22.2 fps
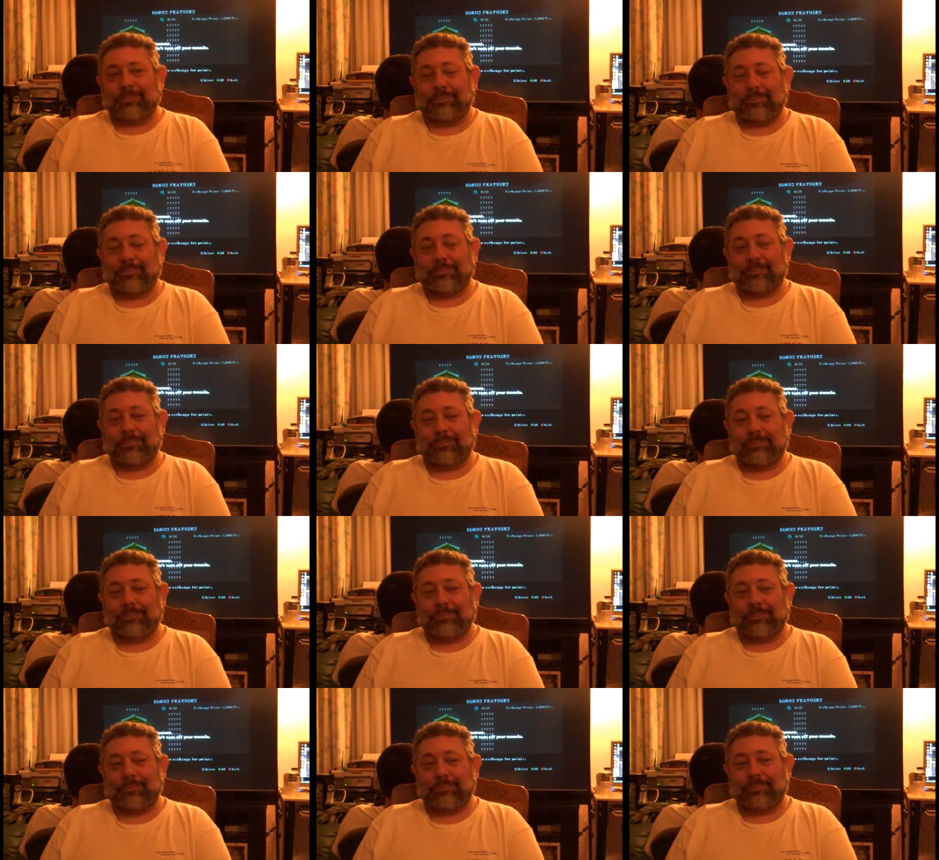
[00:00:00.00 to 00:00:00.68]

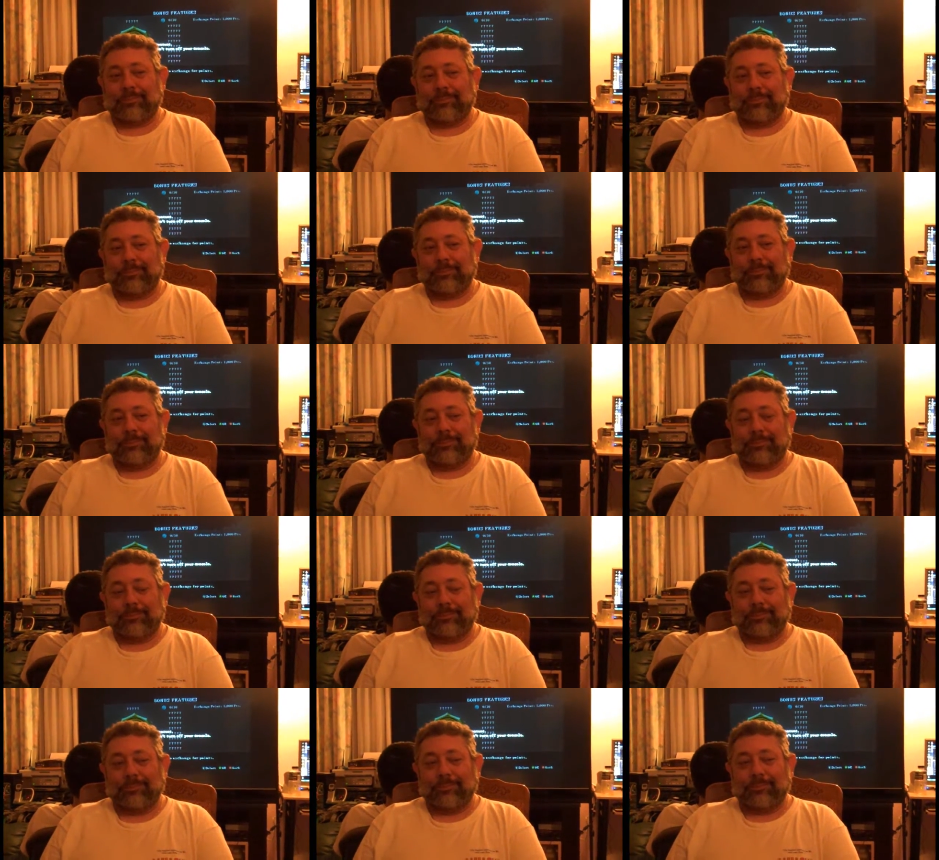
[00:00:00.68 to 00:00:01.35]

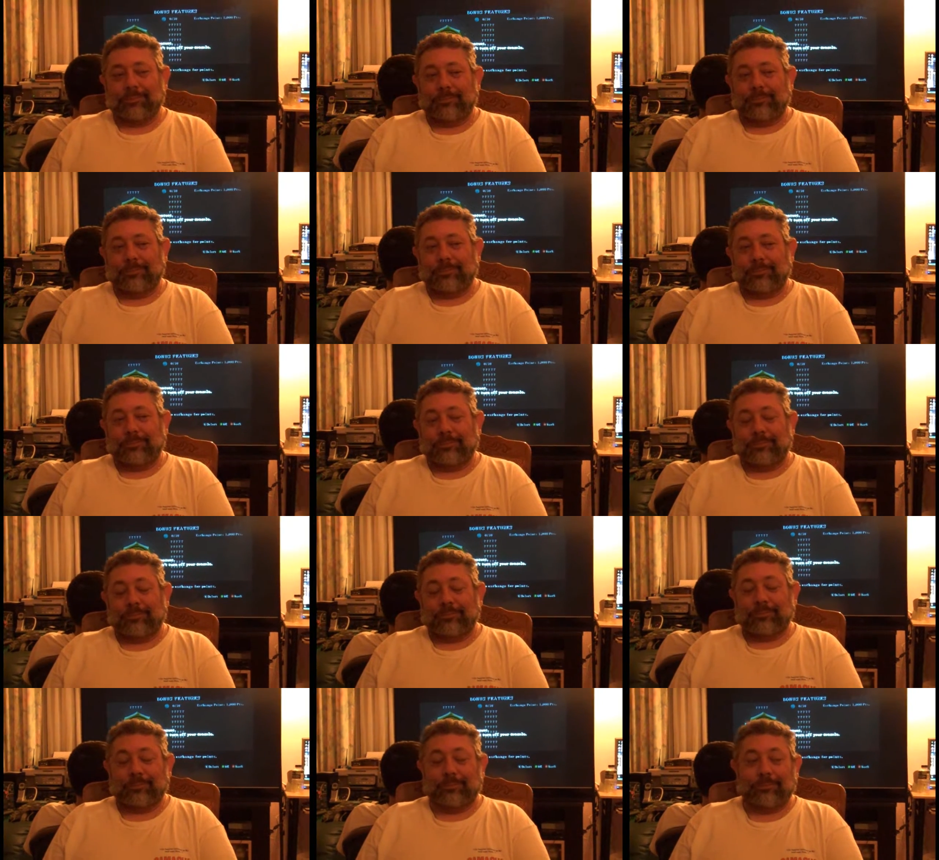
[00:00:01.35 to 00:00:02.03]

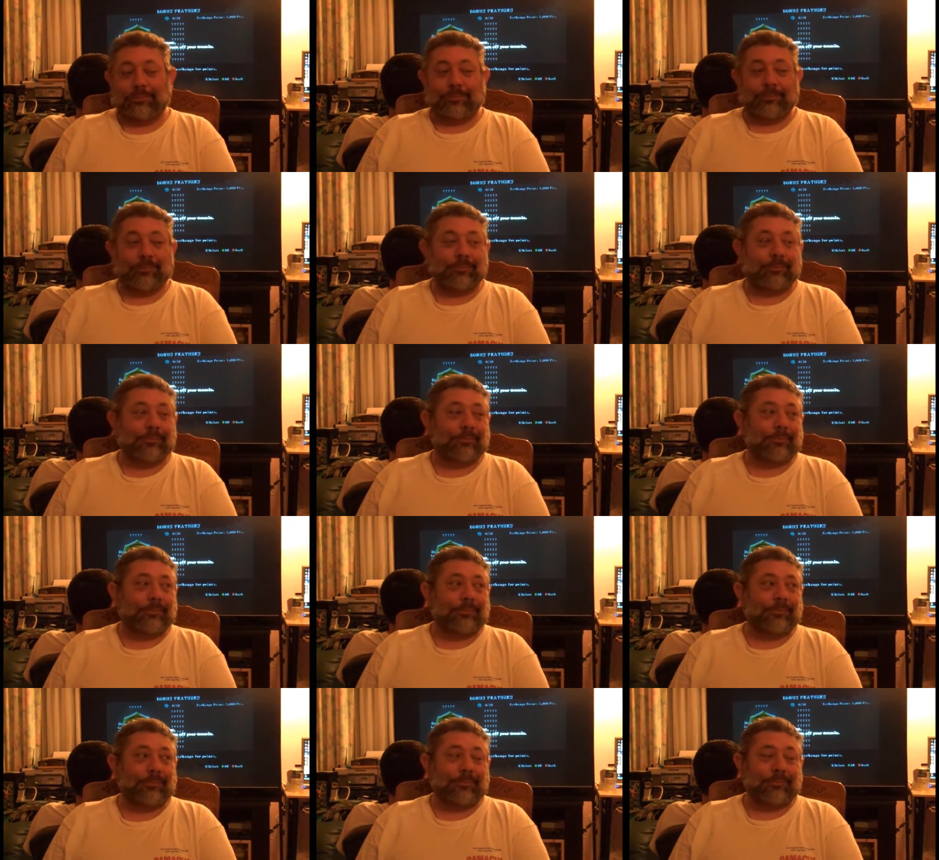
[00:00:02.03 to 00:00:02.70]

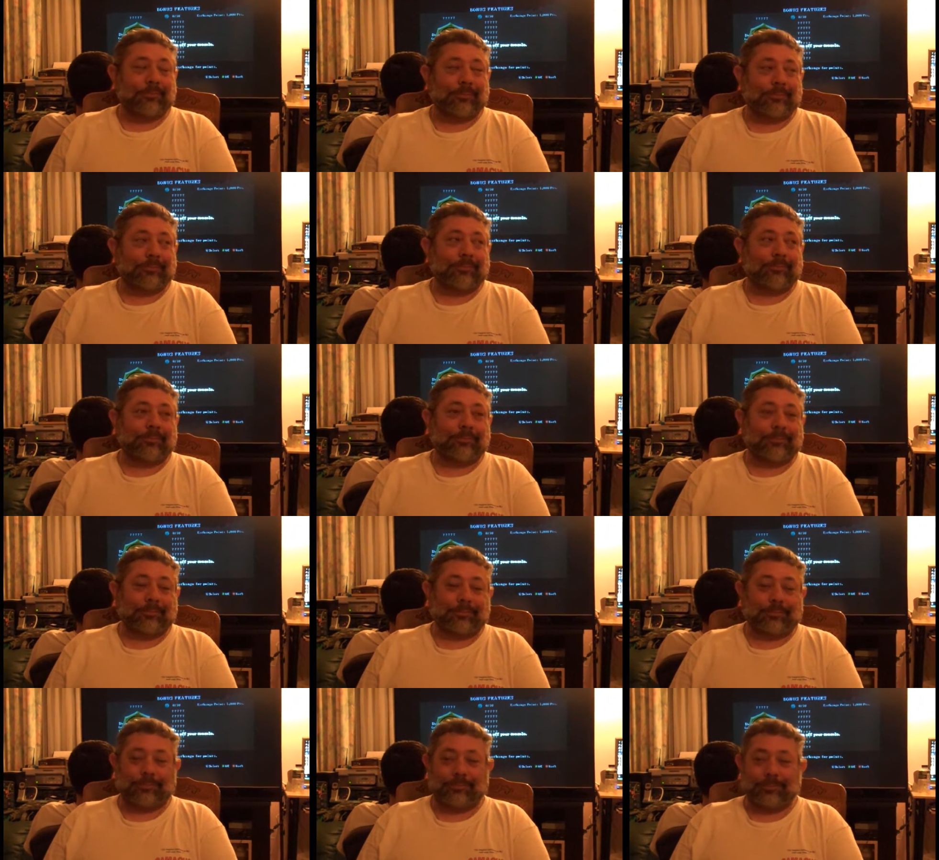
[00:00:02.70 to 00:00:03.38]

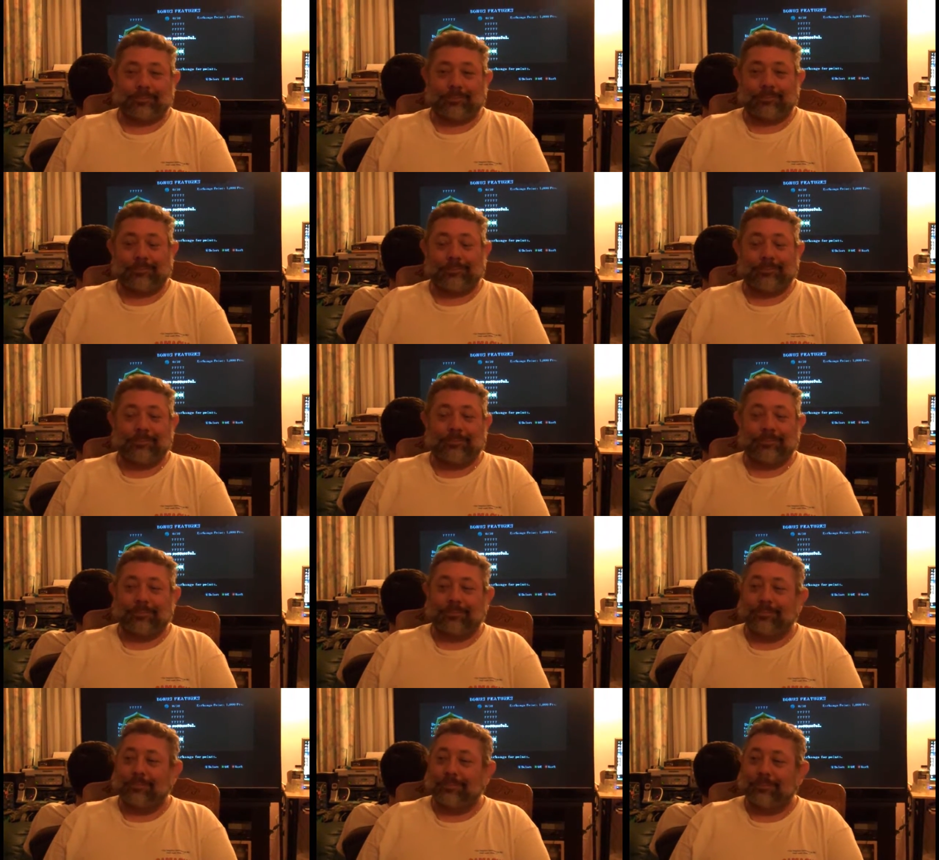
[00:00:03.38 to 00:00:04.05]

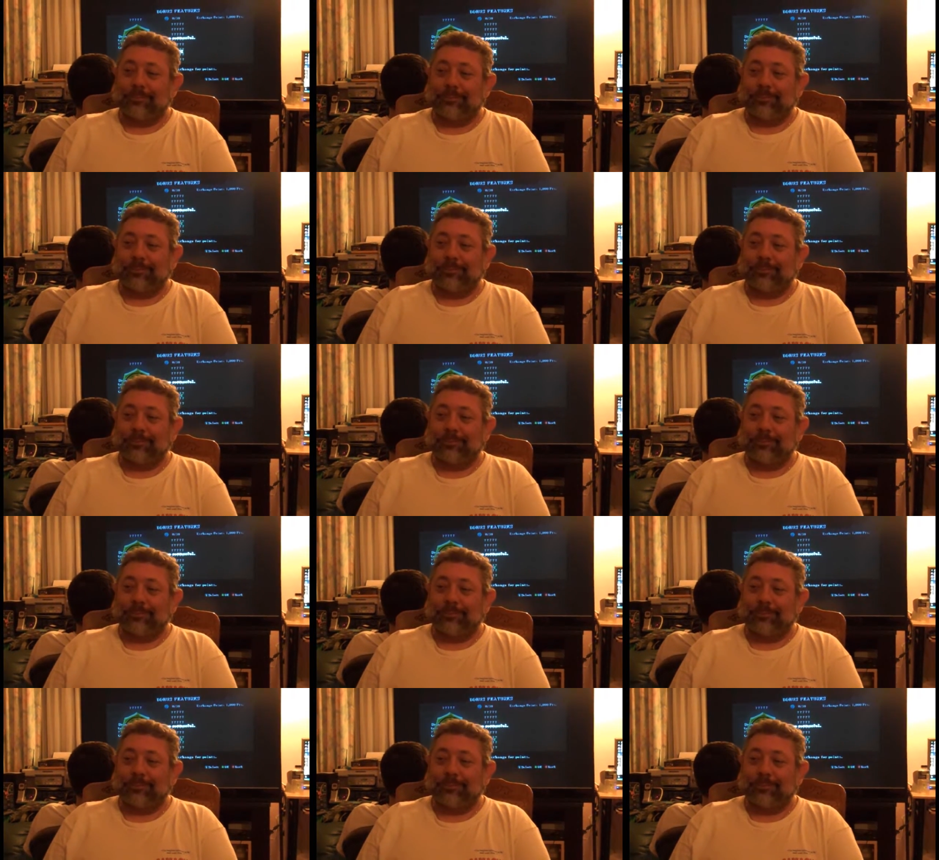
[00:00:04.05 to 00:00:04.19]
(no one is talking)